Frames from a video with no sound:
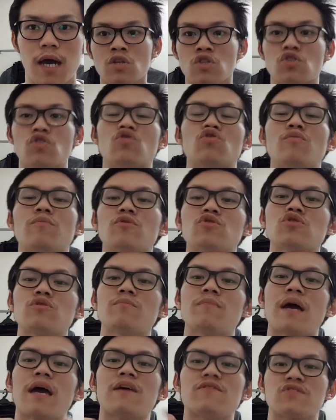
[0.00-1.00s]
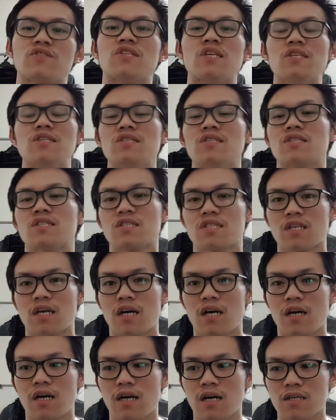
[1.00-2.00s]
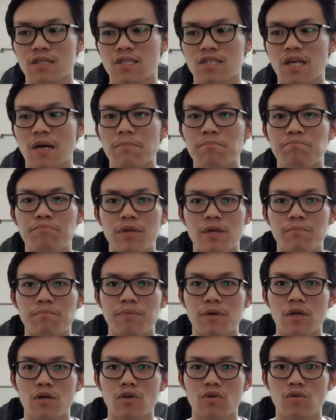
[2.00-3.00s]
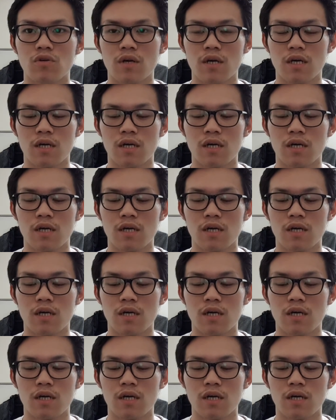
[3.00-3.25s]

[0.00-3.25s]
So you also might have seen some people,